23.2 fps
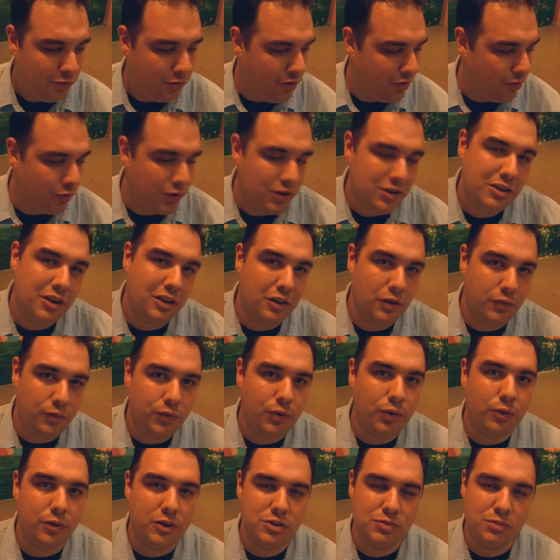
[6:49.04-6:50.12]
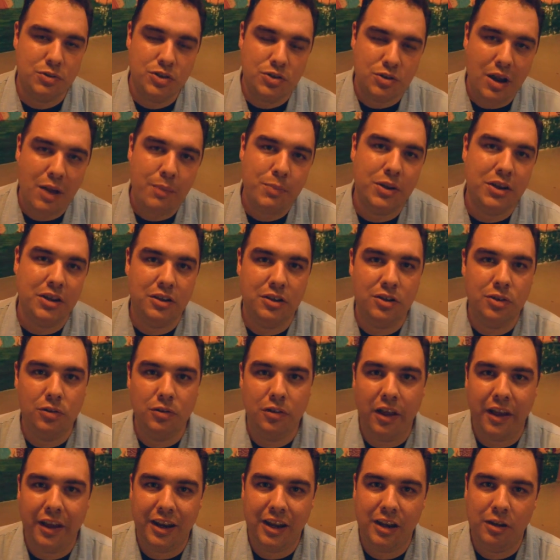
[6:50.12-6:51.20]
We've redone the floors, we're dropping in new
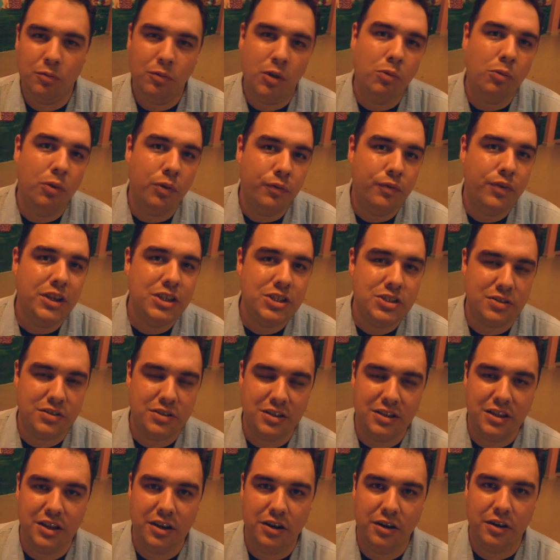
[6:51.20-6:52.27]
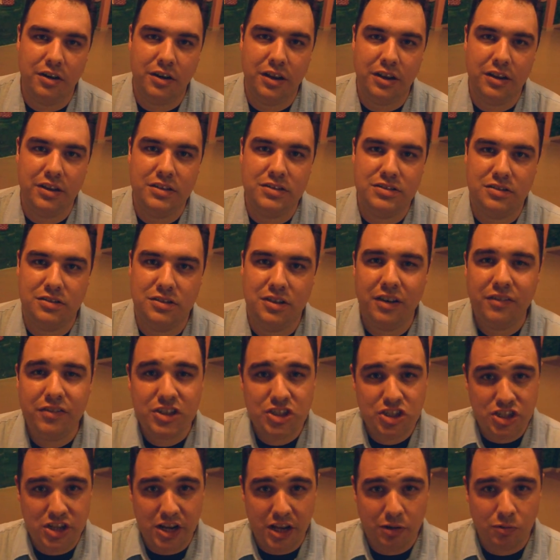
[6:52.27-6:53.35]
lighting, and what we'll feature in here is kind of a
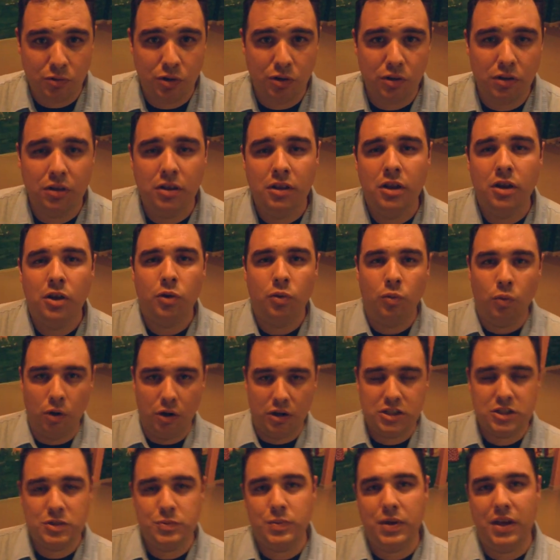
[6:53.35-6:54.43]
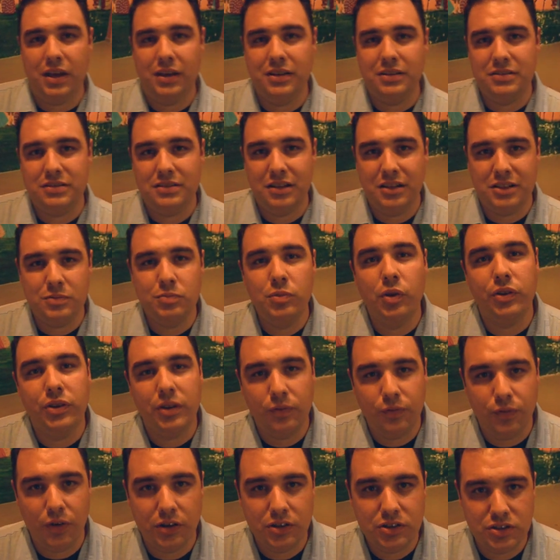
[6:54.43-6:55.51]
general workspace that's
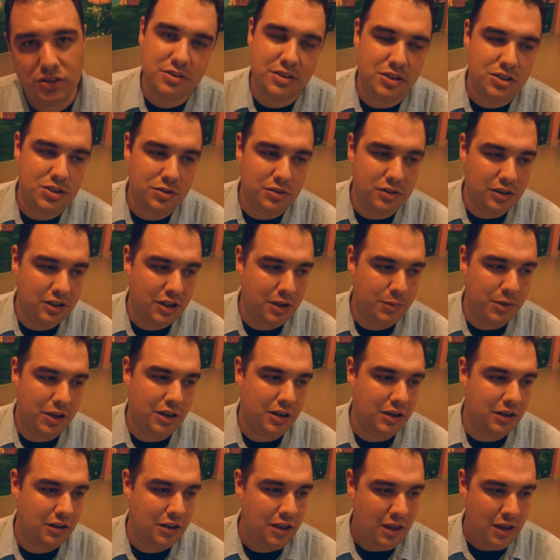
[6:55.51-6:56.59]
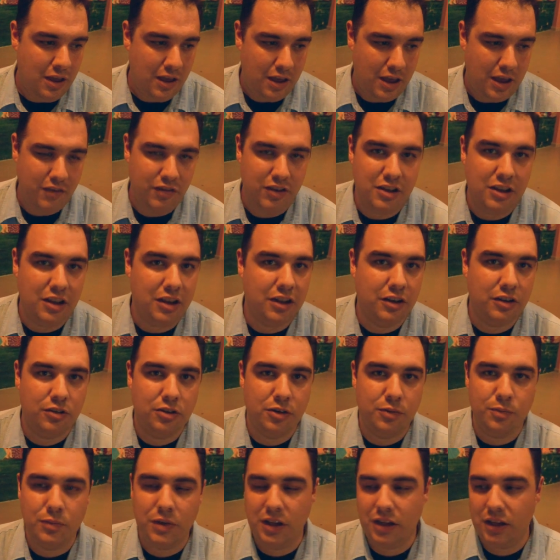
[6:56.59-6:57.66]
multifunctional. You can come in and have a knitting
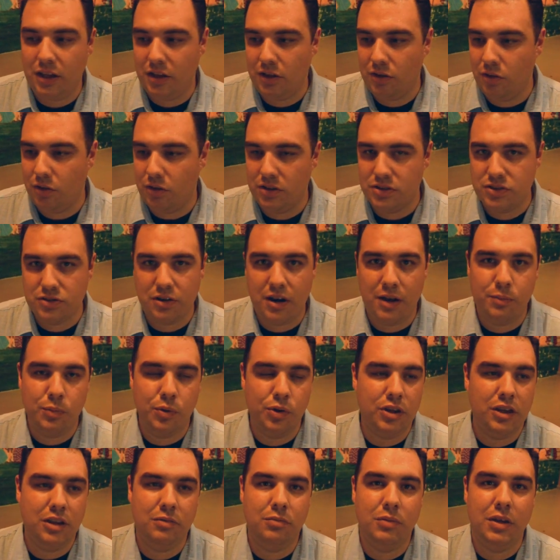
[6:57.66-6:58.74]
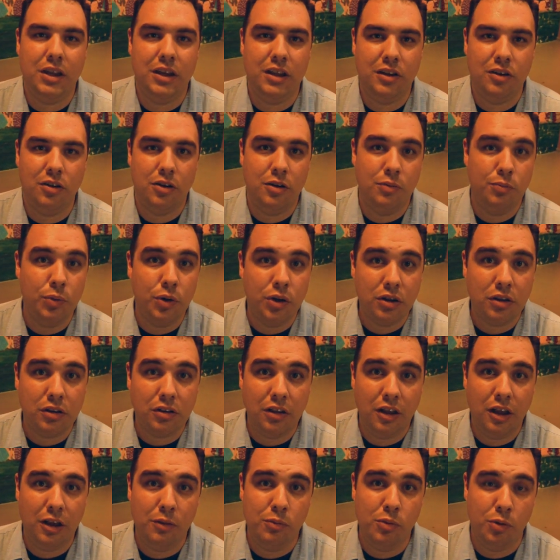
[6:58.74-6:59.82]
group meeting or a scrapbooking meeting or a book
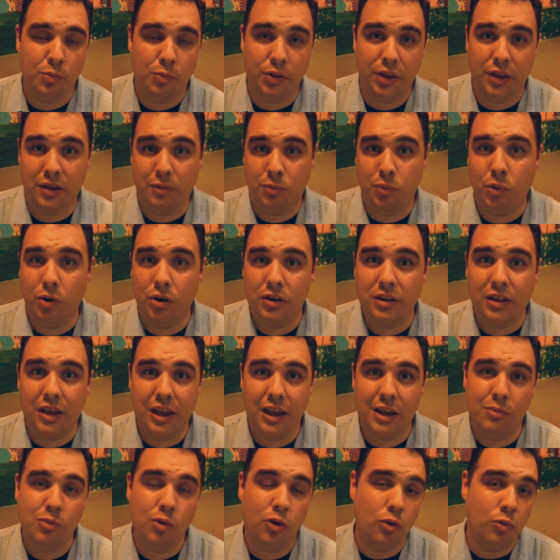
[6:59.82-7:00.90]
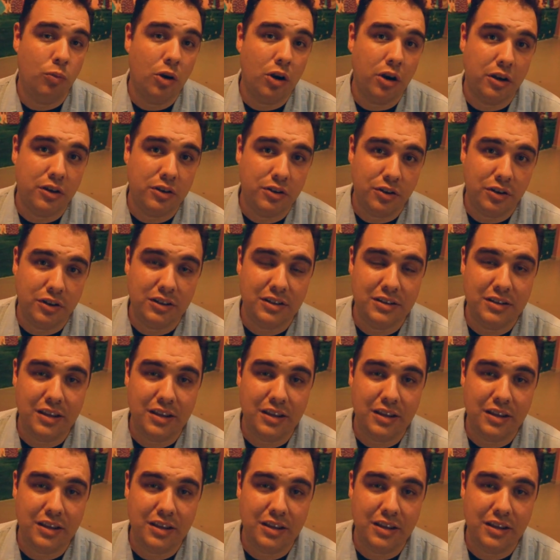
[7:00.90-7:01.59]
club or play a board game or work during the